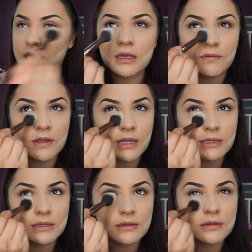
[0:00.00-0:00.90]
give it
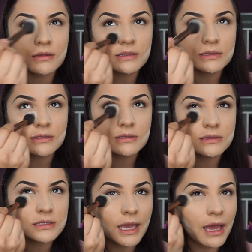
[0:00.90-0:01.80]
a
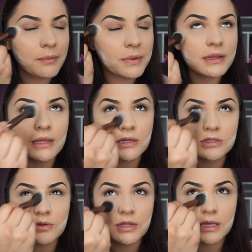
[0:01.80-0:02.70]
tap in there
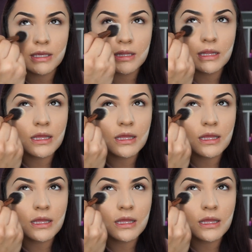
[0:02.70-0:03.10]
so they can